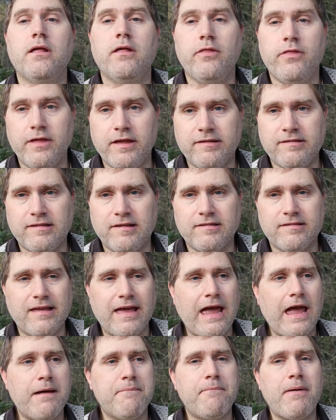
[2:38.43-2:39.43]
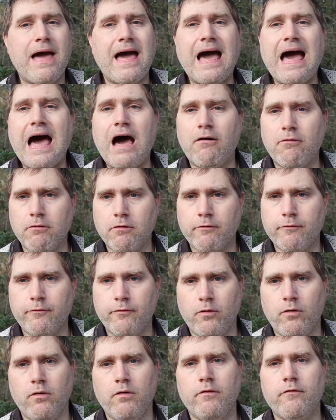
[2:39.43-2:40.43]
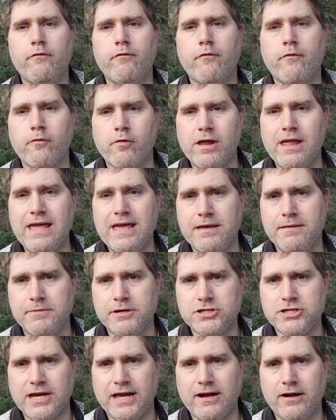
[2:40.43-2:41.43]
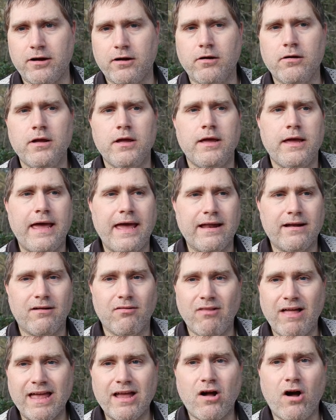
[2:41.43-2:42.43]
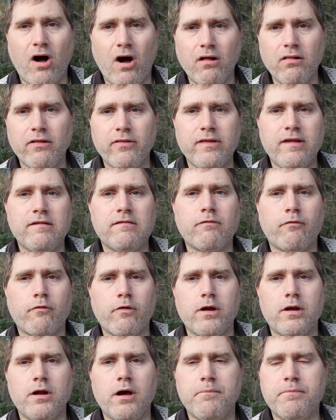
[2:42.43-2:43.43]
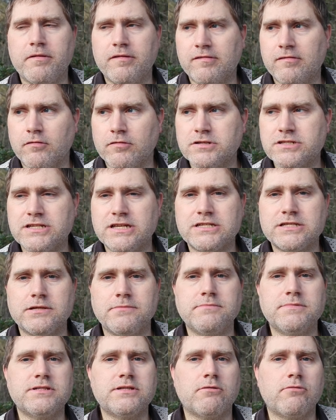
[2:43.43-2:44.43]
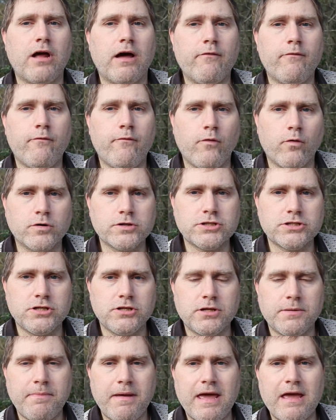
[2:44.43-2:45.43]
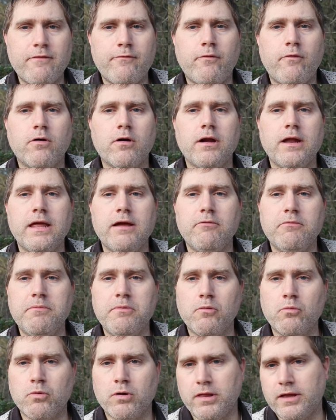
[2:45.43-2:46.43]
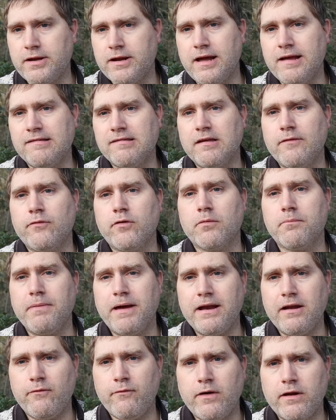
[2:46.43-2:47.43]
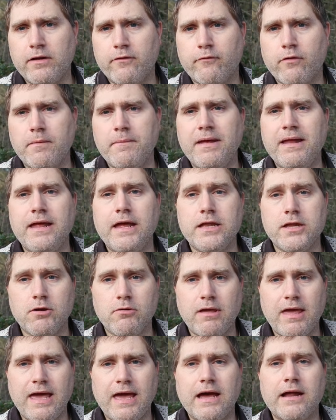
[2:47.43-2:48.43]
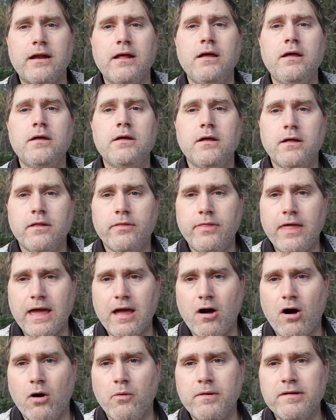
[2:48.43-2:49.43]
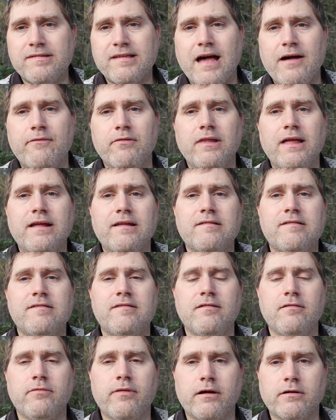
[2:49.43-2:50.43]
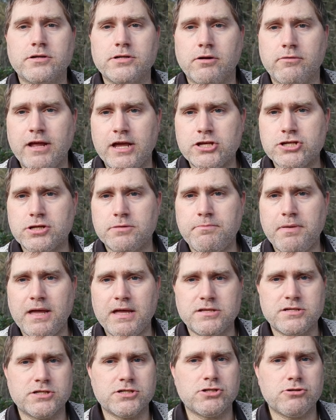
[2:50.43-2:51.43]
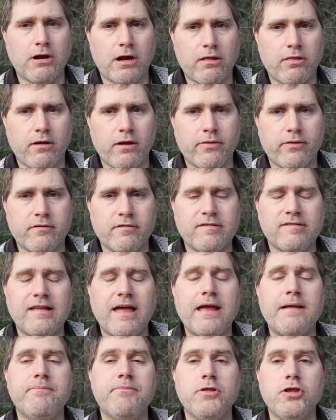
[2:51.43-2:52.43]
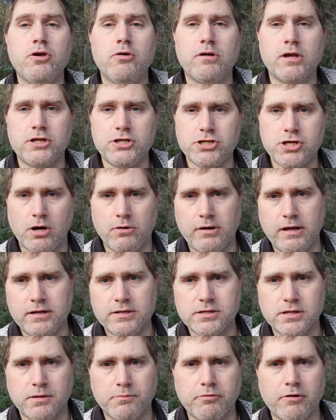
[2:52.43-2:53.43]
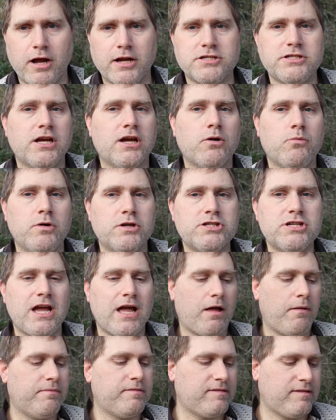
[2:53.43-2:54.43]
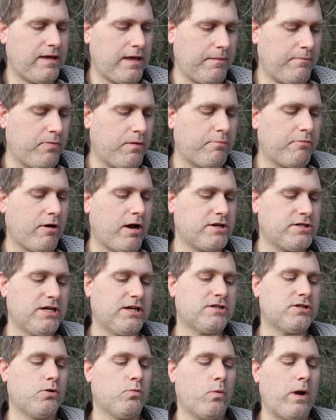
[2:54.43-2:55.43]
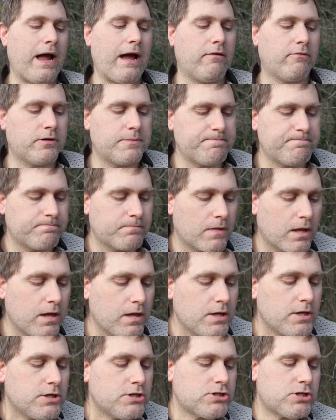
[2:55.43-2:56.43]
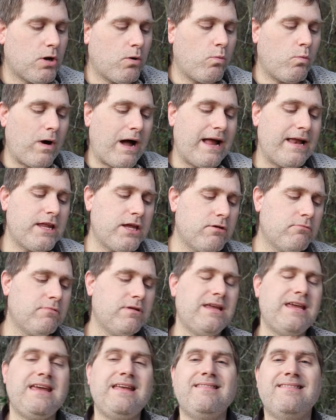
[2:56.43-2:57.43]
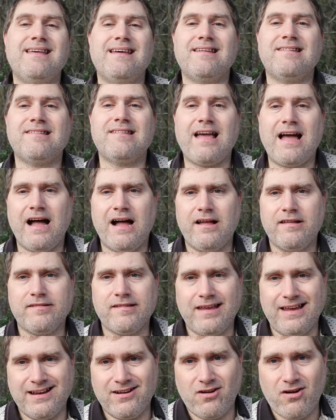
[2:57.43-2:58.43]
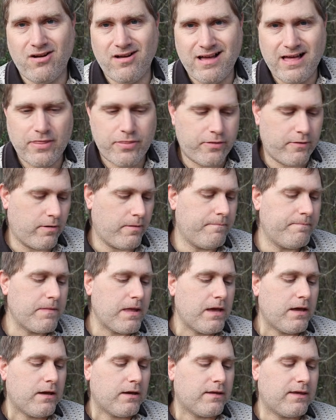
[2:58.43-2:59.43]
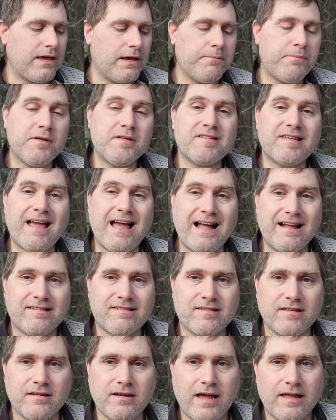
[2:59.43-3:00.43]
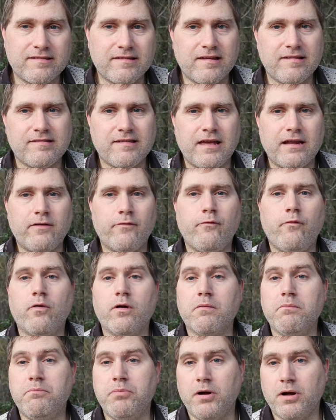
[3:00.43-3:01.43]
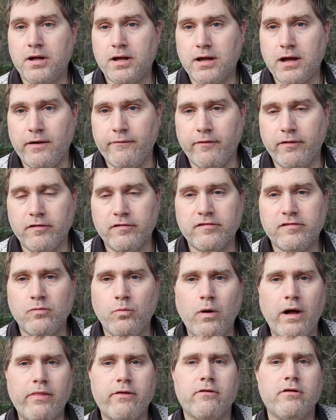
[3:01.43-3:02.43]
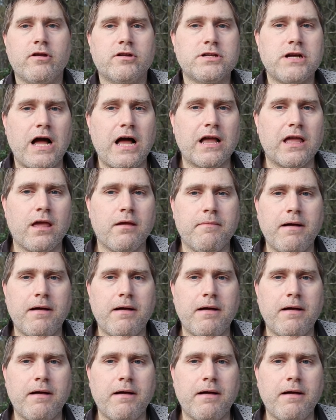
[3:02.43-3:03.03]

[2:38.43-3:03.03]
this is a powerful free image editor. And like all of these free and open source systems, they're not forcing you to pay for it. It would be really nice if you're benefiting from it, and you can. They always have links to their donation pages directly on their site. You can donate to the project, which helps keep the project around. So why do you need this as an author? GIMP is excellent, as I said, for book covers. Whether you're talking